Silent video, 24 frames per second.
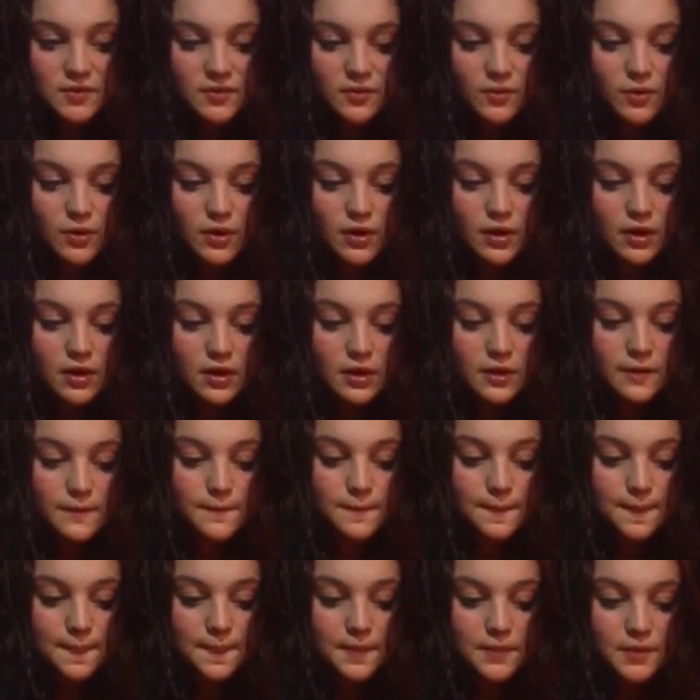or,
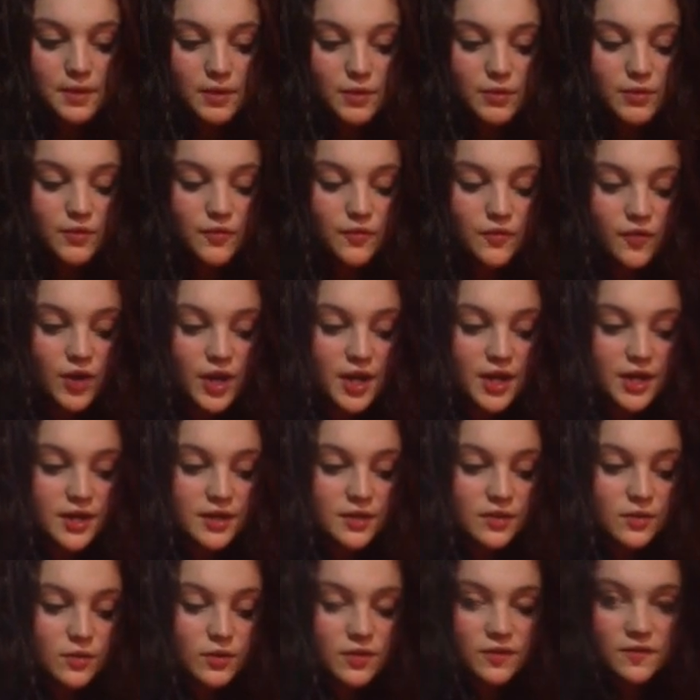like, with a
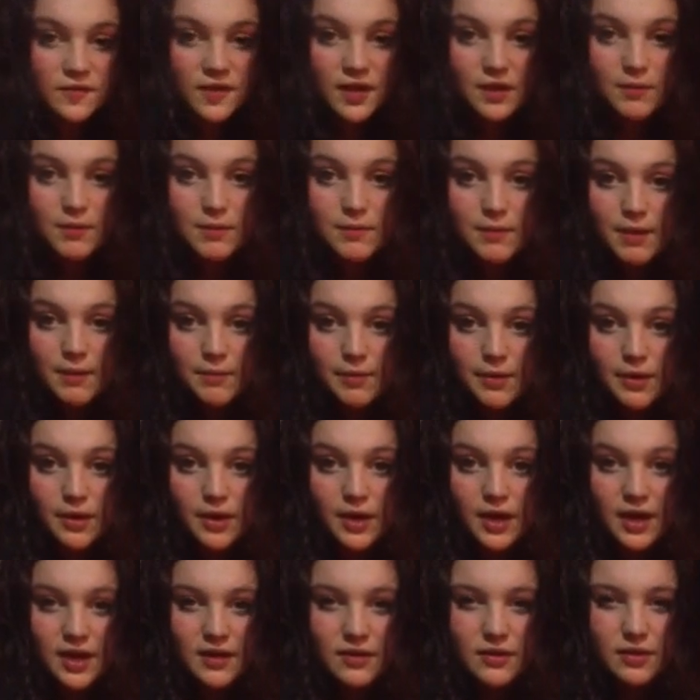friend or with a family member,
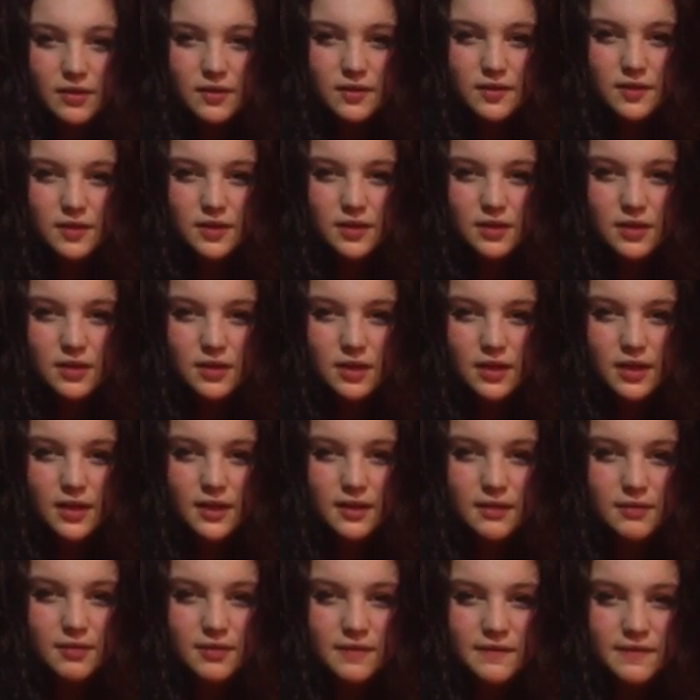it looks like you're, like, in
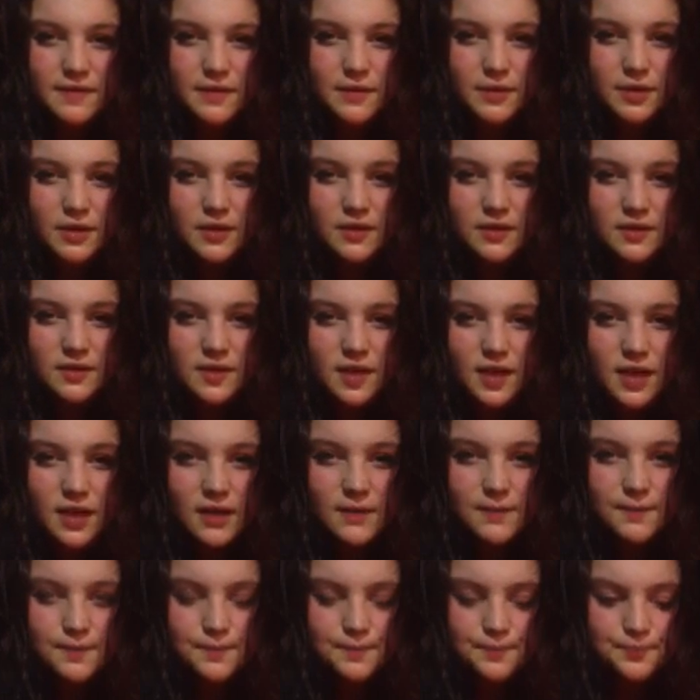a reviewing state,
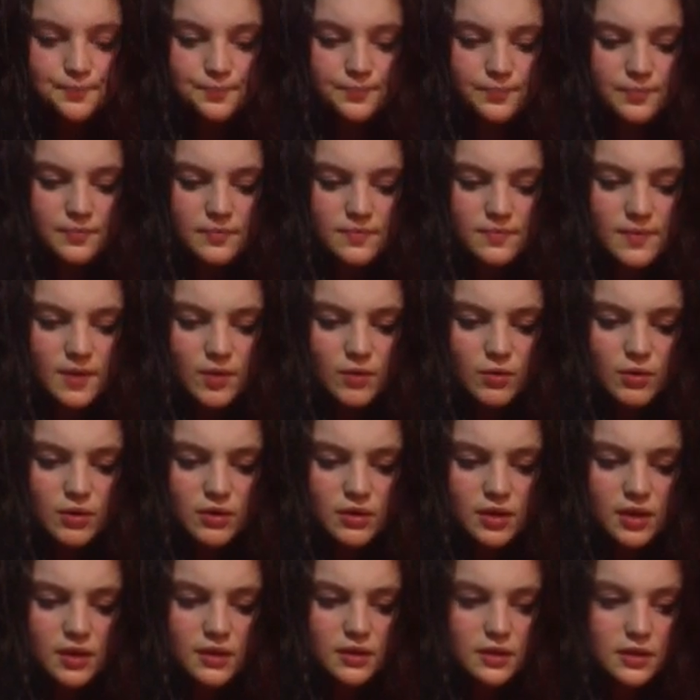where you're,
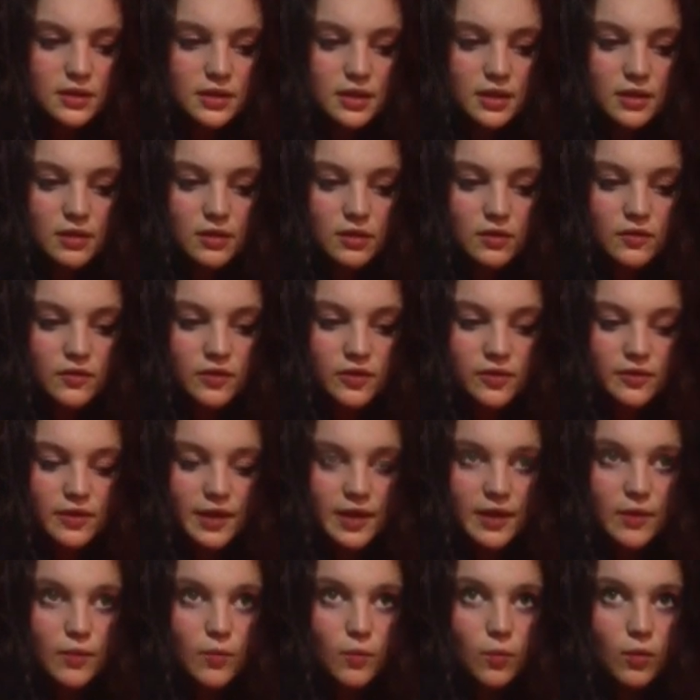like, looking over,
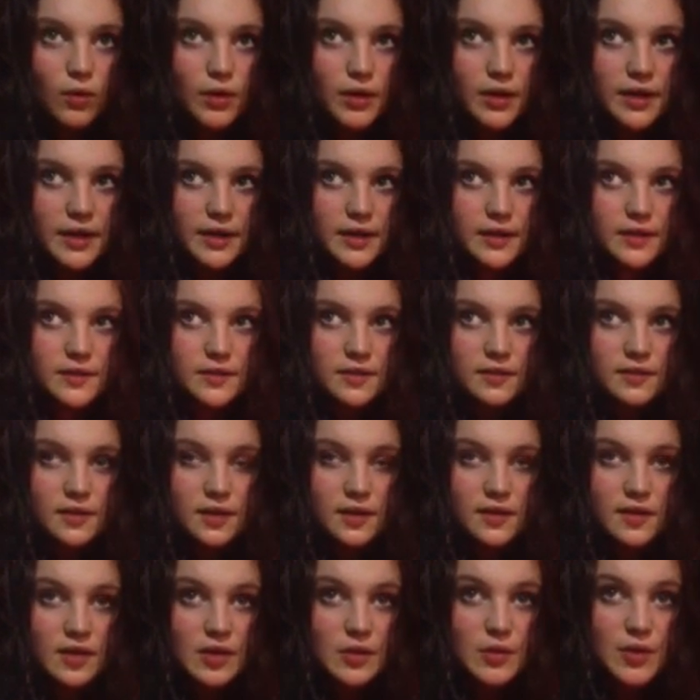like, what it is, like,
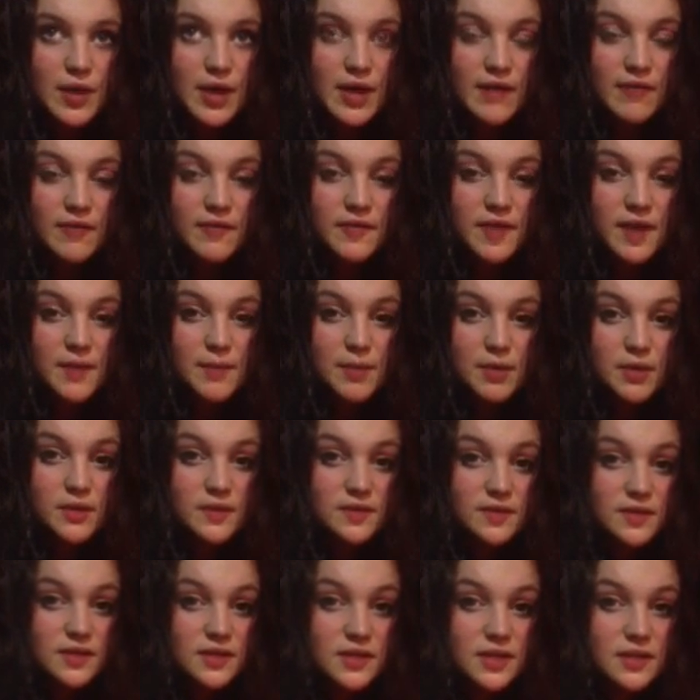that you have with that
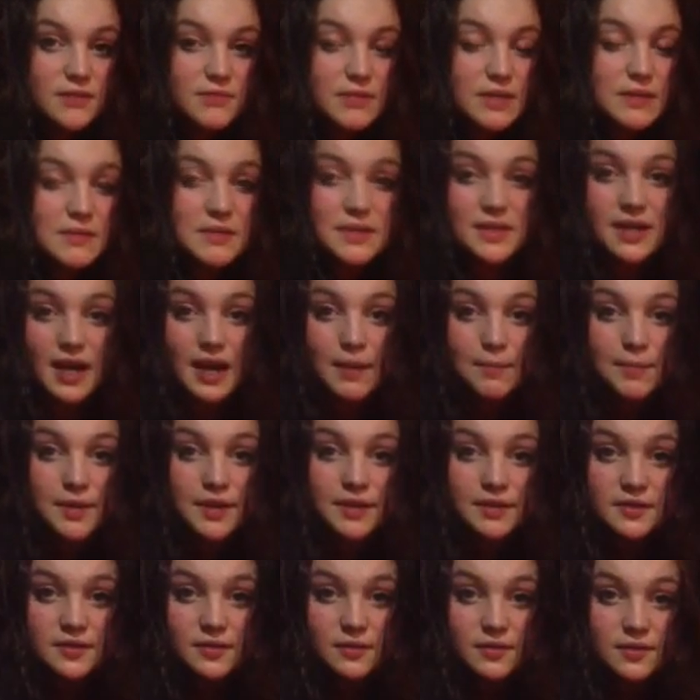person, and maybe not
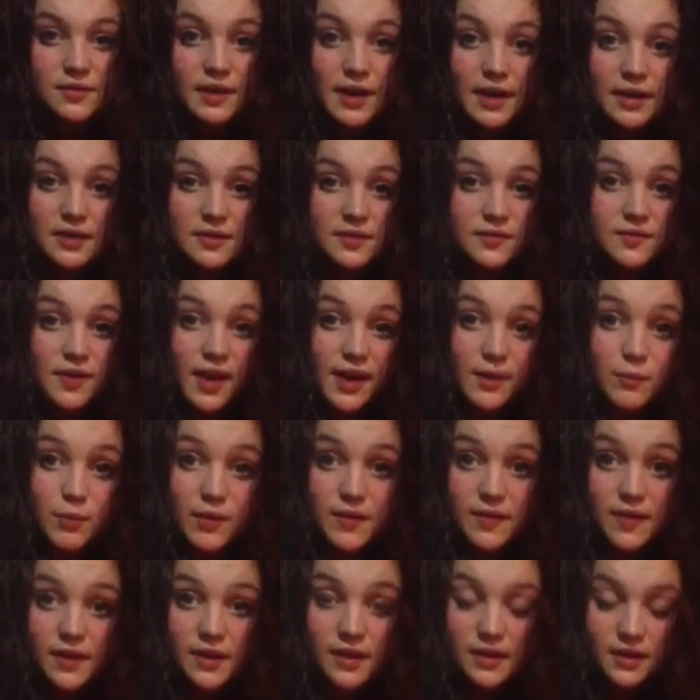being so satisfied
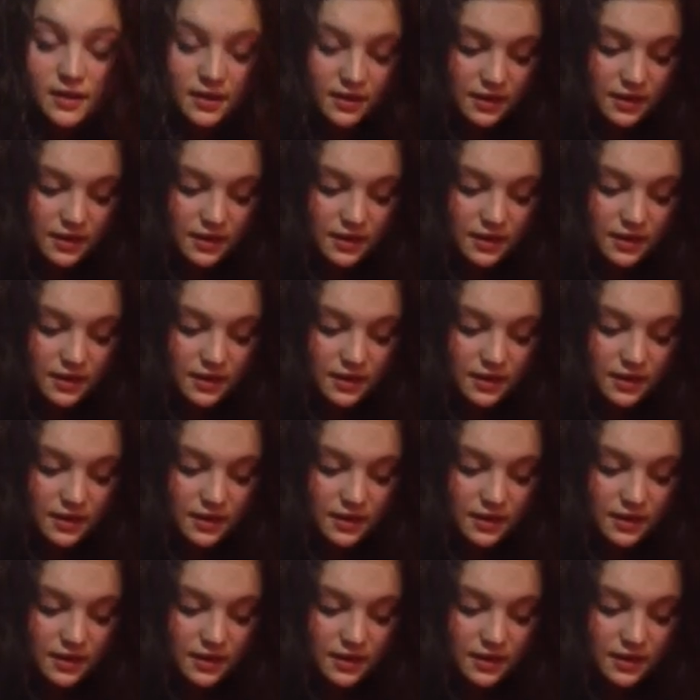with it.